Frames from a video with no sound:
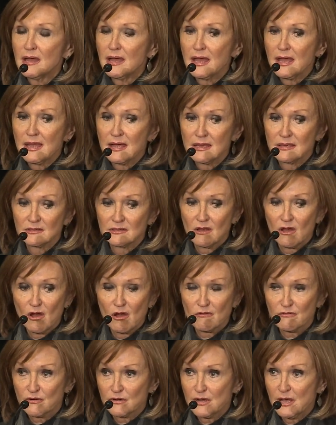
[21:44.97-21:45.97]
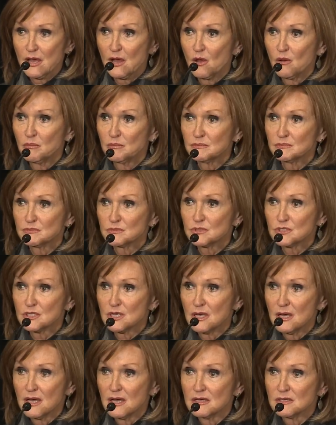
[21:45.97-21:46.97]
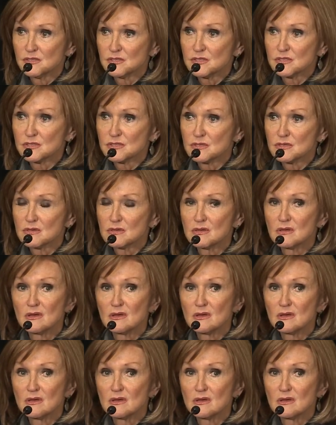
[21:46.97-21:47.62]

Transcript: and offered help to us.